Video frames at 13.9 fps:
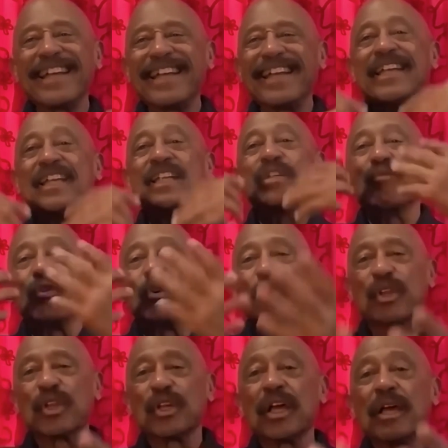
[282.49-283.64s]
it is
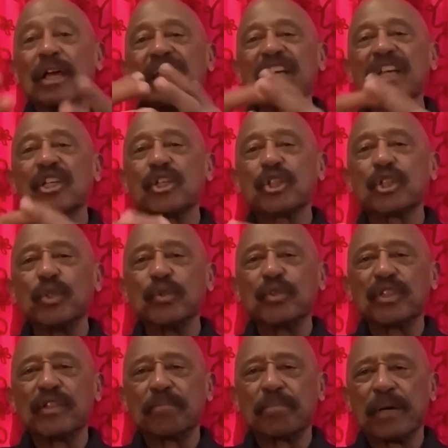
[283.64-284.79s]
for the
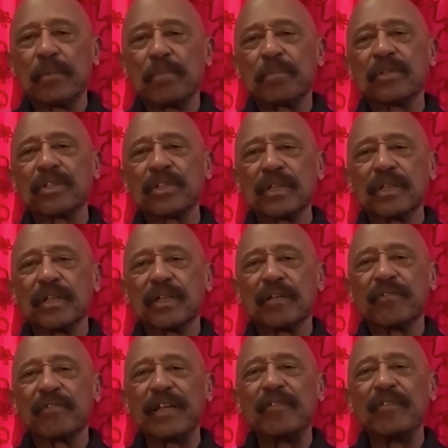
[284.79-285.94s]
exclusive purpose of